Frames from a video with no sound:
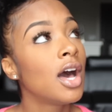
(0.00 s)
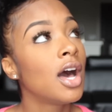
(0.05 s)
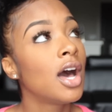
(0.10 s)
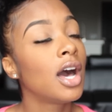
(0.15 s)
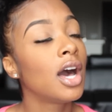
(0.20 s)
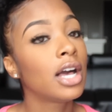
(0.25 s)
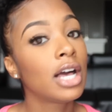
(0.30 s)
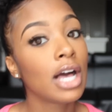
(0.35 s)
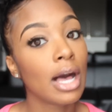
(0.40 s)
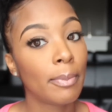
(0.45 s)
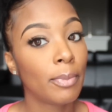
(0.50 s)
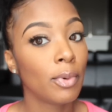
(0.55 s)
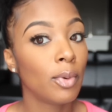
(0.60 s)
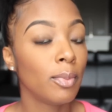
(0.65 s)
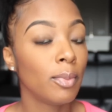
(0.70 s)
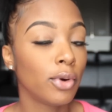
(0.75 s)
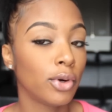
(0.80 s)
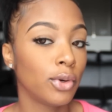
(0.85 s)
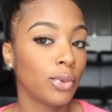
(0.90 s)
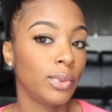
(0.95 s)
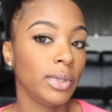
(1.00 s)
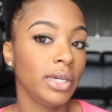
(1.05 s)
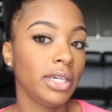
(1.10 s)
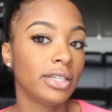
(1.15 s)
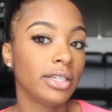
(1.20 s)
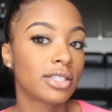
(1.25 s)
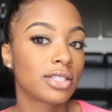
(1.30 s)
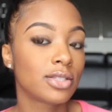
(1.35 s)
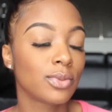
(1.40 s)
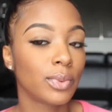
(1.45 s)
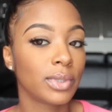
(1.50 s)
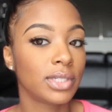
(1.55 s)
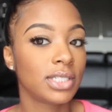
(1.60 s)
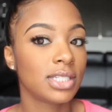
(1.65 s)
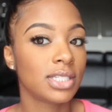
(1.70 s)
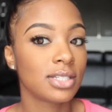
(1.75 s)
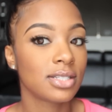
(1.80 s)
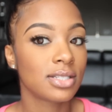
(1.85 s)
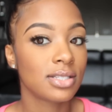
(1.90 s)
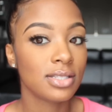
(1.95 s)
a couple more weeks,
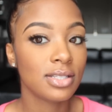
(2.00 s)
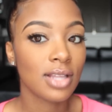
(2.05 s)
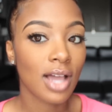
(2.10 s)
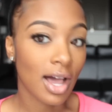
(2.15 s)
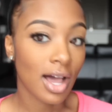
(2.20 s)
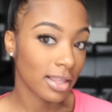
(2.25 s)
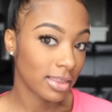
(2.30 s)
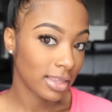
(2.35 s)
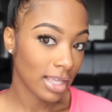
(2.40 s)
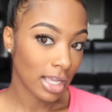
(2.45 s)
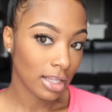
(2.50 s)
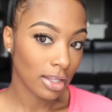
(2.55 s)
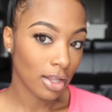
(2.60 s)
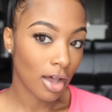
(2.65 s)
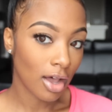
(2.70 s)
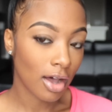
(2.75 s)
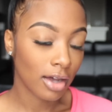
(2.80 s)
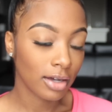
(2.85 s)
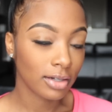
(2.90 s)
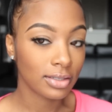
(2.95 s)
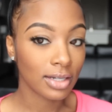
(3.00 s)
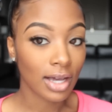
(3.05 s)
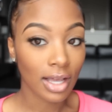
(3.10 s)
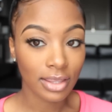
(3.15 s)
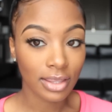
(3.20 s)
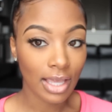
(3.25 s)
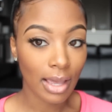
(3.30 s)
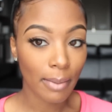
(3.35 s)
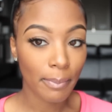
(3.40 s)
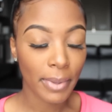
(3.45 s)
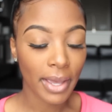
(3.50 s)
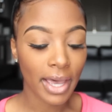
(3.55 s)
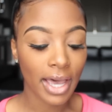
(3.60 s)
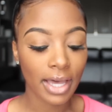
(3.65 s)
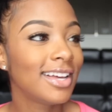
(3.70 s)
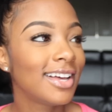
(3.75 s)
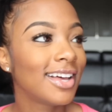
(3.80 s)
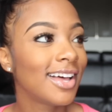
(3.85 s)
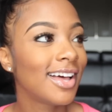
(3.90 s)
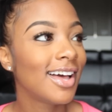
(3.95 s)
which is not that long, not that
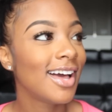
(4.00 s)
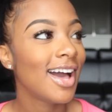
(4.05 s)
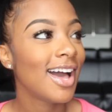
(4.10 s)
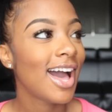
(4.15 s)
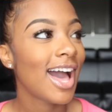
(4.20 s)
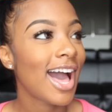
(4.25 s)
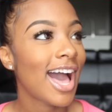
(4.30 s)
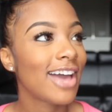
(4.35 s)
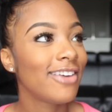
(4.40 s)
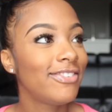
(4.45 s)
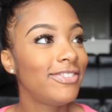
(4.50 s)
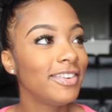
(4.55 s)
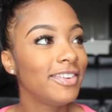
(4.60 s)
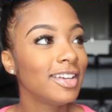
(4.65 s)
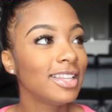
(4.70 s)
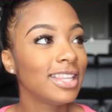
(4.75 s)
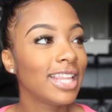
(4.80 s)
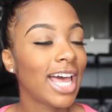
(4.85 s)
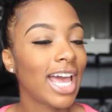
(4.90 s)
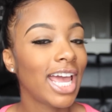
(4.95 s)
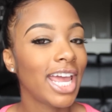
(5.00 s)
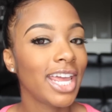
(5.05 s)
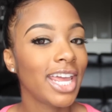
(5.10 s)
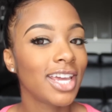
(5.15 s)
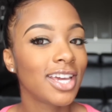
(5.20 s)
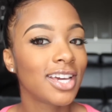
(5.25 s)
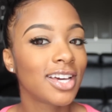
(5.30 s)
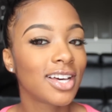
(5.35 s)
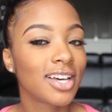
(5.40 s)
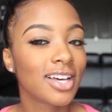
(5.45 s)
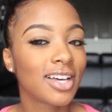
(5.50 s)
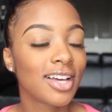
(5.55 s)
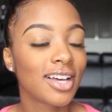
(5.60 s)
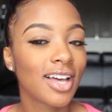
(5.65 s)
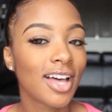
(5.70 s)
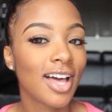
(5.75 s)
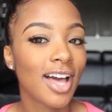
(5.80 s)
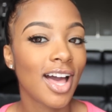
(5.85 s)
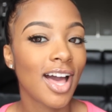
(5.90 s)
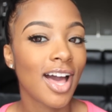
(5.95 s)
bad. I feel like
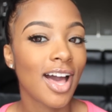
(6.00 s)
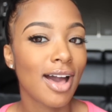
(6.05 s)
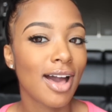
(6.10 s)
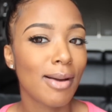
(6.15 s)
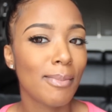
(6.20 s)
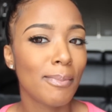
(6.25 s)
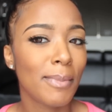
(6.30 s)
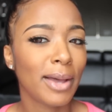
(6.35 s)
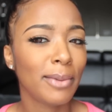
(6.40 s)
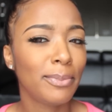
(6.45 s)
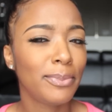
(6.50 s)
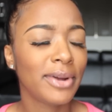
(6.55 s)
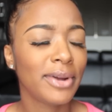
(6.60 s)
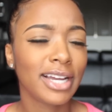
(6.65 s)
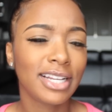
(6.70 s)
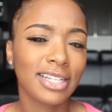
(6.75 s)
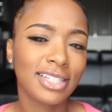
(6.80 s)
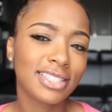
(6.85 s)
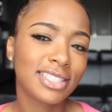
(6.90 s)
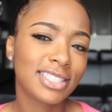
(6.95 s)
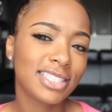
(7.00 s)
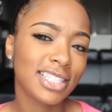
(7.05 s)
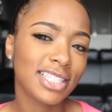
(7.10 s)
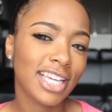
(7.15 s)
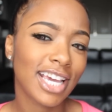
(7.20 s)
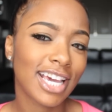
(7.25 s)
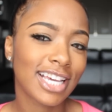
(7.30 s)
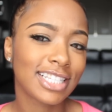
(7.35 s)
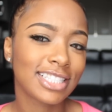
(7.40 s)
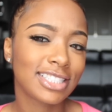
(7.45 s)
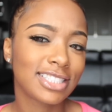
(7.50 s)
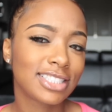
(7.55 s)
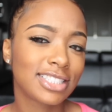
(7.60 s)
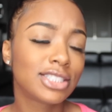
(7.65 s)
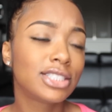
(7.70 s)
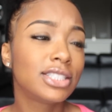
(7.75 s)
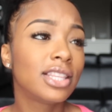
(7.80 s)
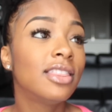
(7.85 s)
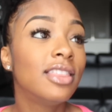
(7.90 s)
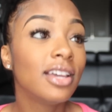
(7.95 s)
my pregnancy
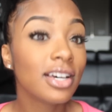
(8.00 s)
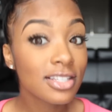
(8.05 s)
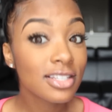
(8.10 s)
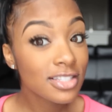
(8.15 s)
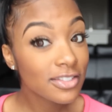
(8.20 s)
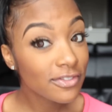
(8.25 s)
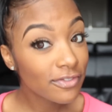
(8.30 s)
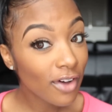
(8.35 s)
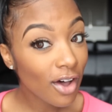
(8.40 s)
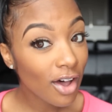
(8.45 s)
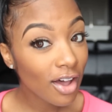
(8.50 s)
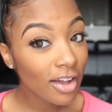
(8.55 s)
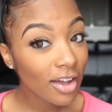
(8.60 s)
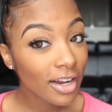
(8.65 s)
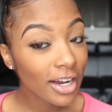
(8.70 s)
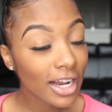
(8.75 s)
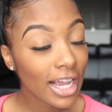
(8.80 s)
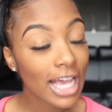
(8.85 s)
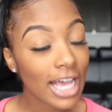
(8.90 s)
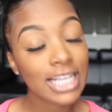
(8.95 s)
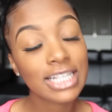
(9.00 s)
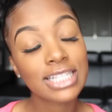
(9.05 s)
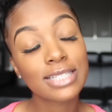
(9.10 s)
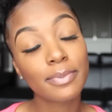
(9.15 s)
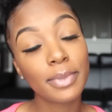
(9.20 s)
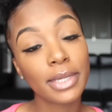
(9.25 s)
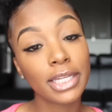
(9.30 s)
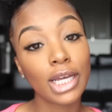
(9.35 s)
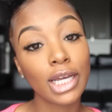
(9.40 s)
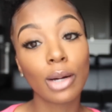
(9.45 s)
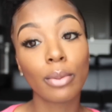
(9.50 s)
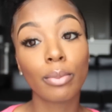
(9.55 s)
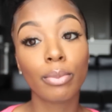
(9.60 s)
thus far has been a